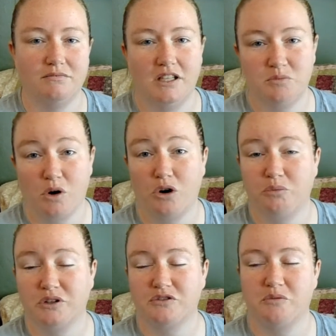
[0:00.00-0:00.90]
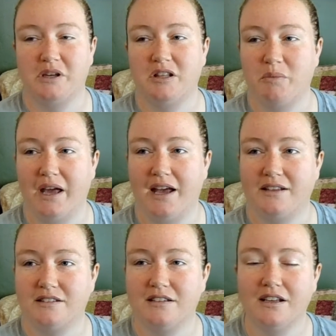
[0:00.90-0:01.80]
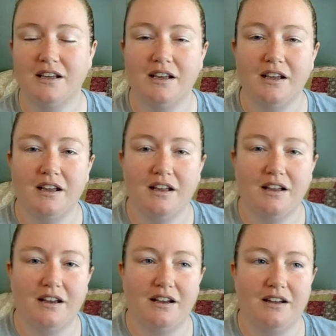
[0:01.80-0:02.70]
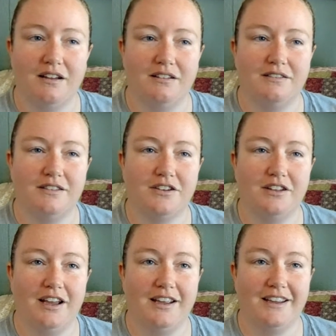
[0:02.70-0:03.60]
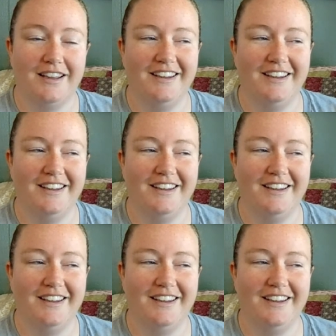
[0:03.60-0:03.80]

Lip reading: has borrowed books from me in the past, they're like,